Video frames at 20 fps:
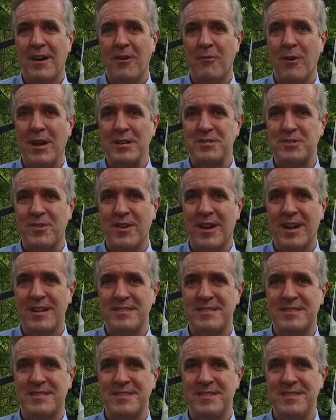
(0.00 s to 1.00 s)

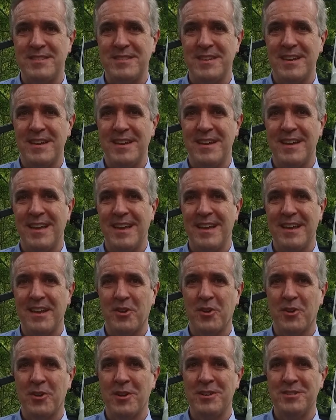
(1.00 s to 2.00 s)
restaurants to
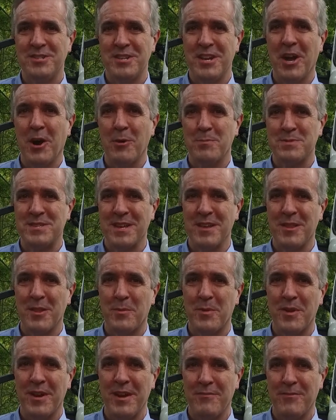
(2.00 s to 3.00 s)
encourage and help
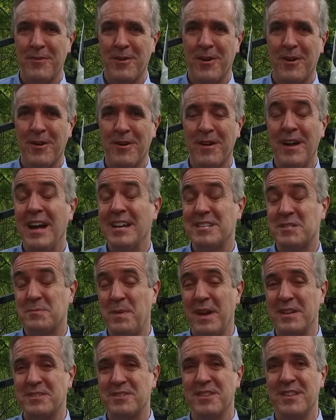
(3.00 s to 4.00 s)
celebrate fall,
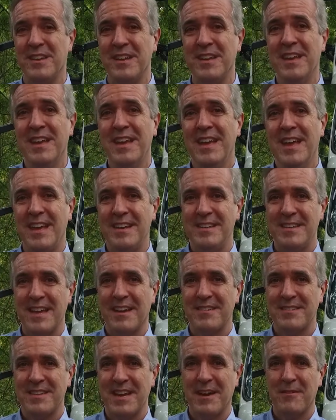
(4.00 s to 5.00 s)
especially in
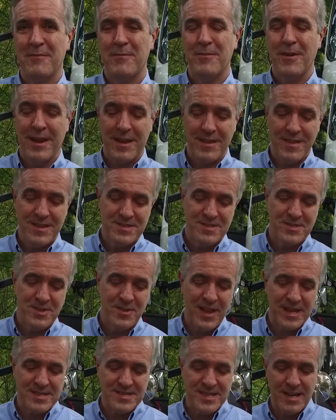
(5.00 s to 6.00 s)
downtown Franklin. So
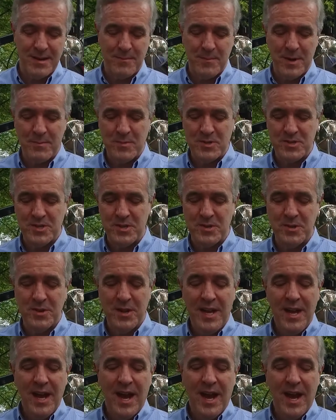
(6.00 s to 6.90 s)
that's item number 2.